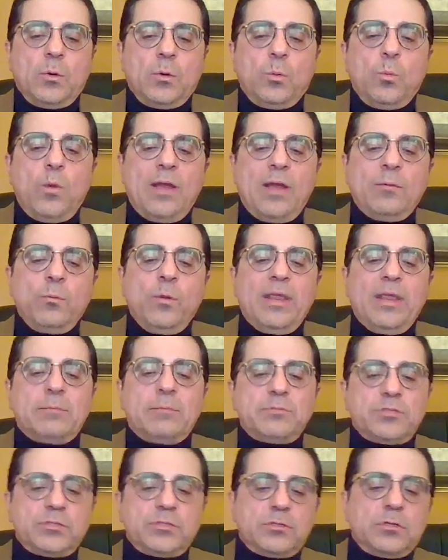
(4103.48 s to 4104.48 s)
When we
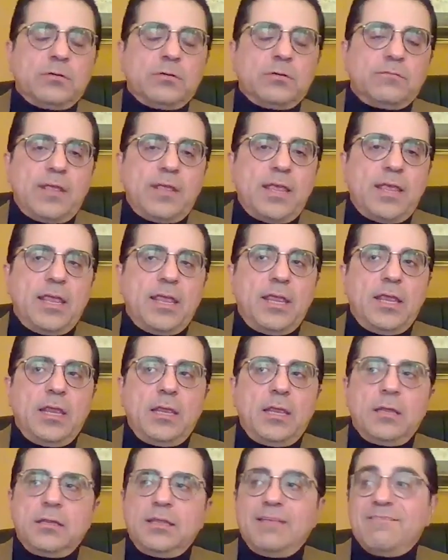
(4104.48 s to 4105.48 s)
observe
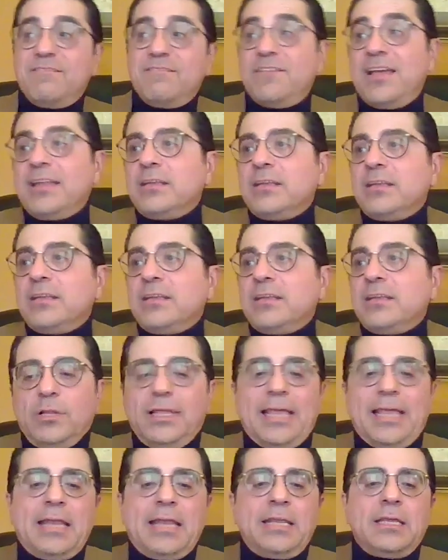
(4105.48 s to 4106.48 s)
a event of
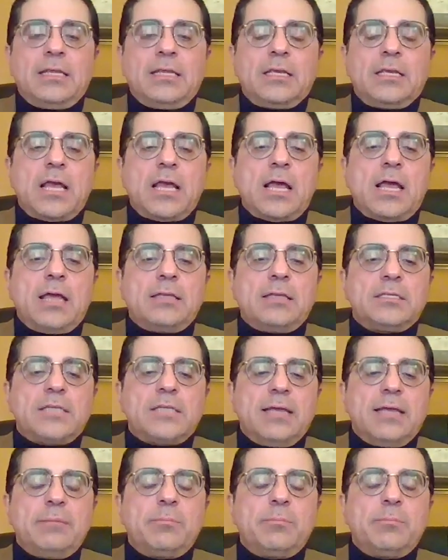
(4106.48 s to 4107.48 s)
really any
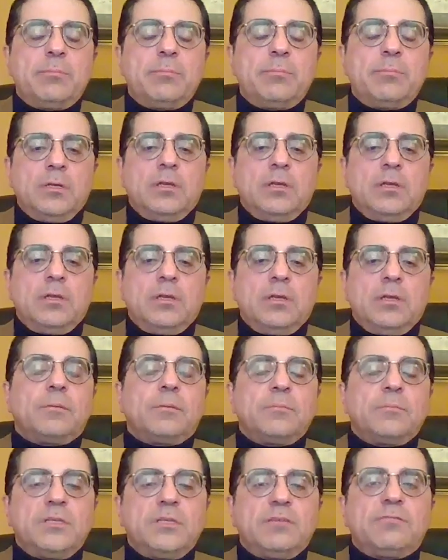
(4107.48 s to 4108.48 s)
type
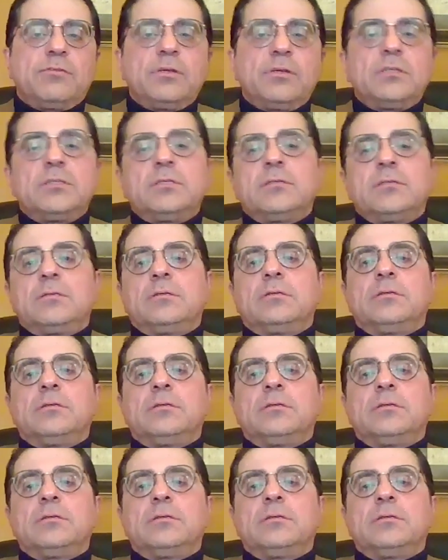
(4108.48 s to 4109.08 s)
from different